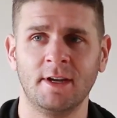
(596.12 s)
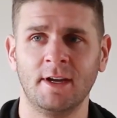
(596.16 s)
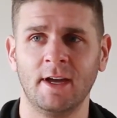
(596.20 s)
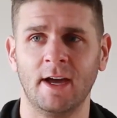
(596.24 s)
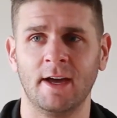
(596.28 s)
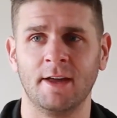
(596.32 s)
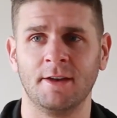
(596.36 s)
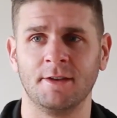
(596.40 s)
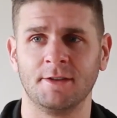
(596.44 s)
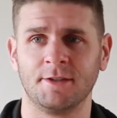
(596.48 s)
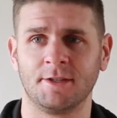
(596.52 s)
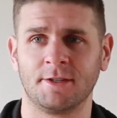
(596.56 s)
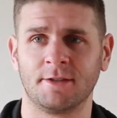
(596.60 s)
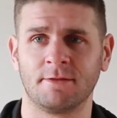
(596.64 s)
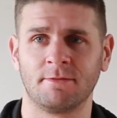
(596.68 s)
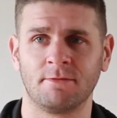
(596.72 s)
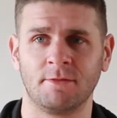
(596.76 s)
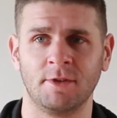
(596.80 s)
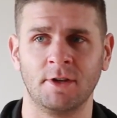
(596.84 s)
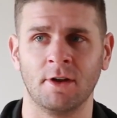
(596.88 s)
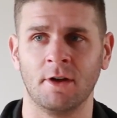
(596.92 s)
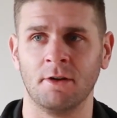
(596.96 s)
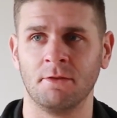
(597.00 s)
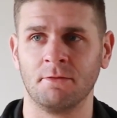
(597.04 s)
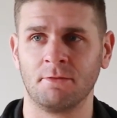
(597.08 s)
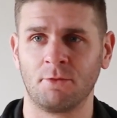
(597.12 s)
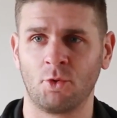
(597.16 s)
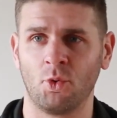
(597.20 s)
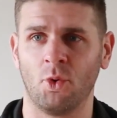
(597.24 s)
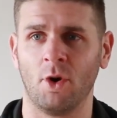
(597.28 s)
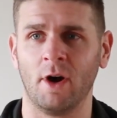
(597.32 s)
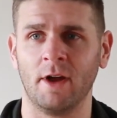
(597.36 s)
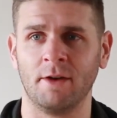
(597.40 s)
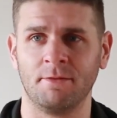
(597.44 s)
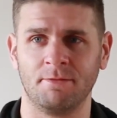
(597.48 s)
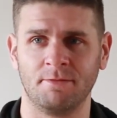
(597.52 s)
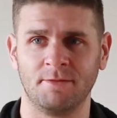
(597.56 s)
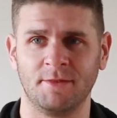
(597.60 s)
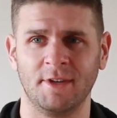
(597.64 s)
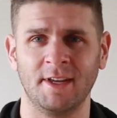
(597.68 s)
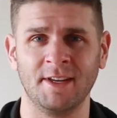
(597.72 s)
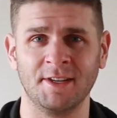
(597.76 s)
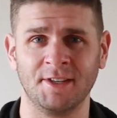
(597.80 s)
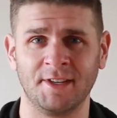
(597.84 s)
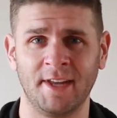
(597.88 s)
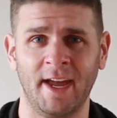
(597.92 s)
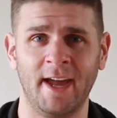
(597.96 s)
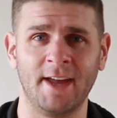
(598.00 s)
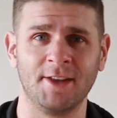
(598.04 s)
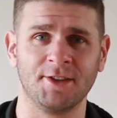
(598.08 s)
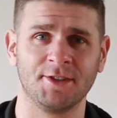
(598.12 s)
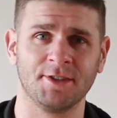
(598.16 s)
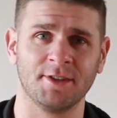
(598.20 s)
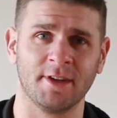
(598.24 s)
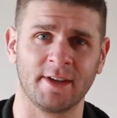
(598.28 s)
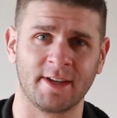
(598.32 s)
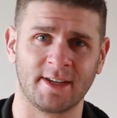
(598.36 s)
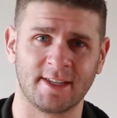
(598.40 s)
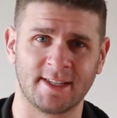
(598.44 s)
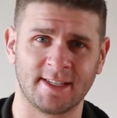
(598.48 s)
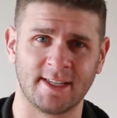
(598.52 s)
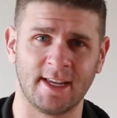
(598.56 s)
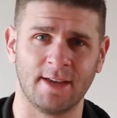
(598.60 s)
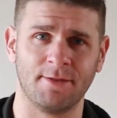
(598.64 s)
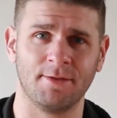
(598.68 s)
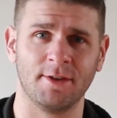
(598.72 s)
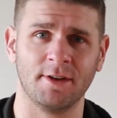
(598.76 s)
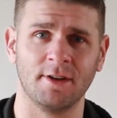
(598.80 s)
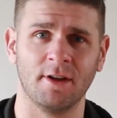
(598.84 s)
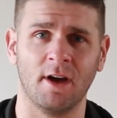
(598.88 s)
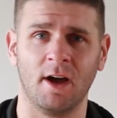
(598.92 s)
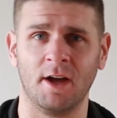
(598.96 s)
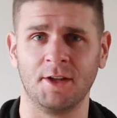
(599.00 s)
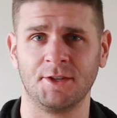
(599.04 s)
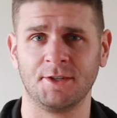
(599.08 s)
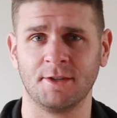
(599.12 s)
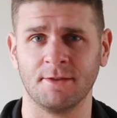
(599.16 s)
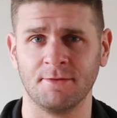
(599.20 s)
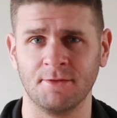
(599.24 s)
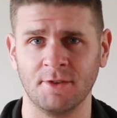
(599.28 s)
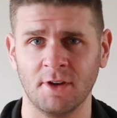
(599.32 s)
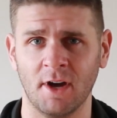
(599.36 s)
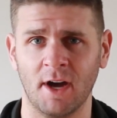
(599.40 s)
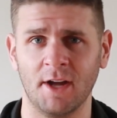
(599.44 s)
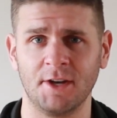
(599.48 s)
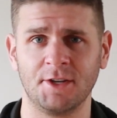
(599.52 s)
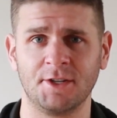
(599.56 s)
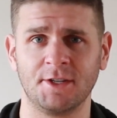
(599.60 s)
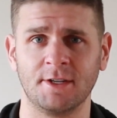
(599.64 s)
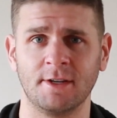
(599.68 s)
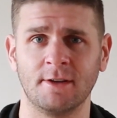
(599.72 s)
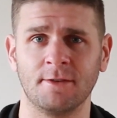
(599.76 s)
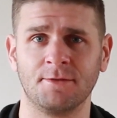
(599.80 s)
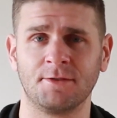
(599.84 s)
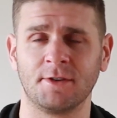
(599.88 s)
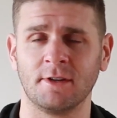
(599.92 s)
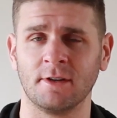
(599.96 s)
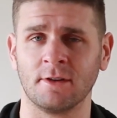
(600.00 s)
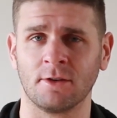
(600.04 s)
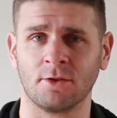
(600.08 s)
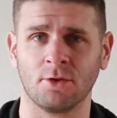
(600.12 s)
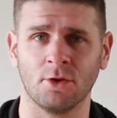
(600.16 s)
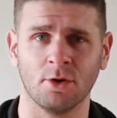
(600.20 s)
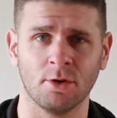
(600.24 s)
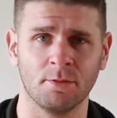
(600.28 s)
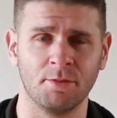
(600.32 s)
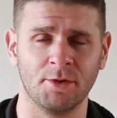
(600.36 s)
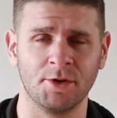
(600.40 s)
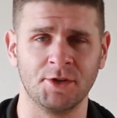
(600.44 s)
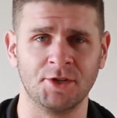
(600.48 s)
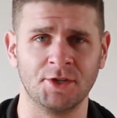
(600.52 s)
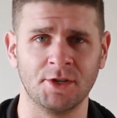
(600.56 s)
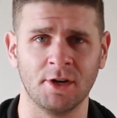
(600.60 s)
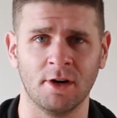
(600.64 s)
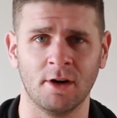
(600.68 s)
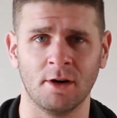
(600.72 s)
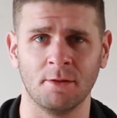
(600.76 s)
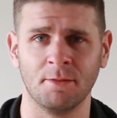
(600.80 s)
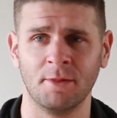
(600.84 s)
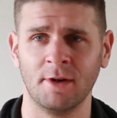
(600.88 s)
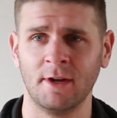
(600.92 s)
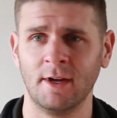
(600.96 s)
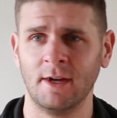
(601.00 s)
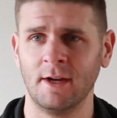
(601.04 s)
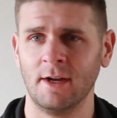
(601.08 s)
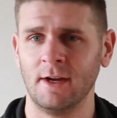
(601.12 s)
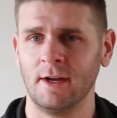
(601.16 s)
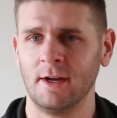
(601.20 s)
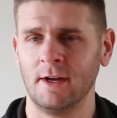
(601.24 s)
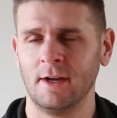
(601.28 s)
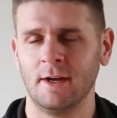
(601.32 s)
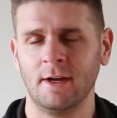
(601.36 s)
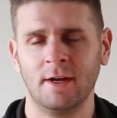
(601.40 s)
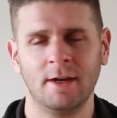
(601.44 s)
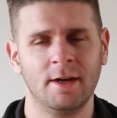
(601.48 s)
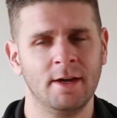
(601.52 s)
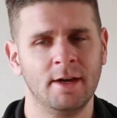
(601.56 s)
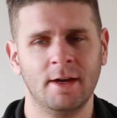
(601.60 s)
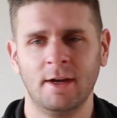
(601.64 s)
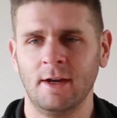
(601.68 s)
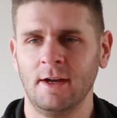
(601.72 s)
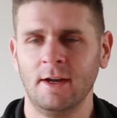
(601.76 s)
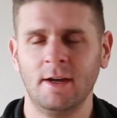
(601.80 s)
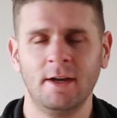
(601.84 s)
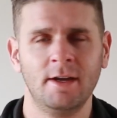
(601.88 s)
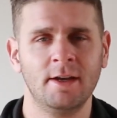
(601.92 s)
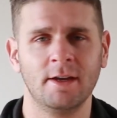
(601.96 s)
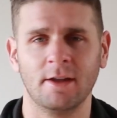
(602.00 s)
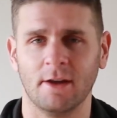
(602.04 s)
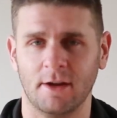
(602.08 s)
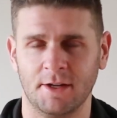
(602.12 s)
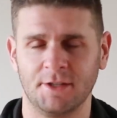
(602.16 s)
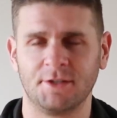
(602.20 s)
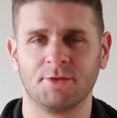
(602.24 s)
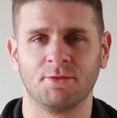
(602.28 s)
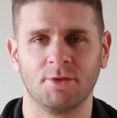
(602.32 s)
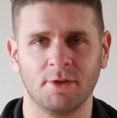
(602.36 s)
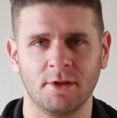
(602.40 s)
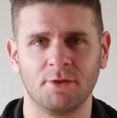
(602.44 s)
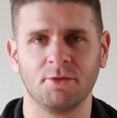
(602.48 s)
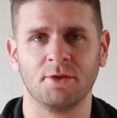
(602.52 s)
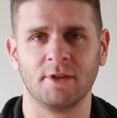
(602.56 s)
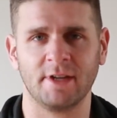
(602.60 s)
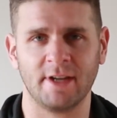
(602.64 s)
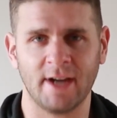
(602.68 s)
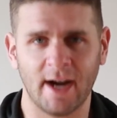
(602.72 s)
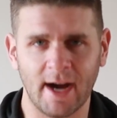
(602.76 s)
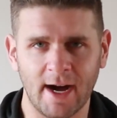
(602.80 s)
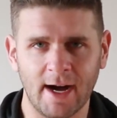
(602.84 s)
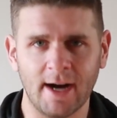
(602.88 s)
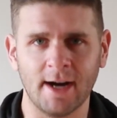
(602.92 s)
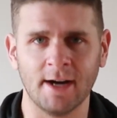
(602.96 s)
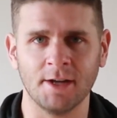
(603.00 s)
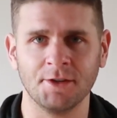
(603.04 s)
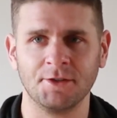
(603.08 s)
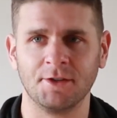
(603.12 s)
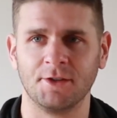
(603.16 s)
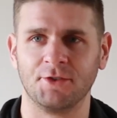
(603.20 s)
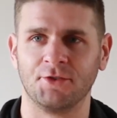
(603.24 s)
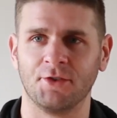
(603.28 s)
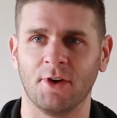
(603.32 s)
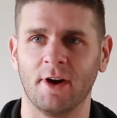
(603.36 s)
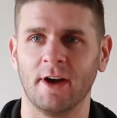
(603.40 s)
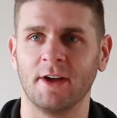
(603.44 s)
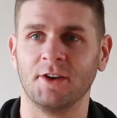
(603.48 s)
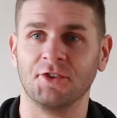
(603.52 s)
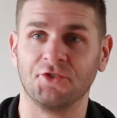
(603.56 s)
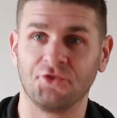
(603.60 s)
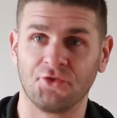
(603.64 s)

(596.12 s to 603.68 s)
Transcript: and it's, quite intense, like 7 nights of night shift in a corporate job, you know, it's really, really hard to try and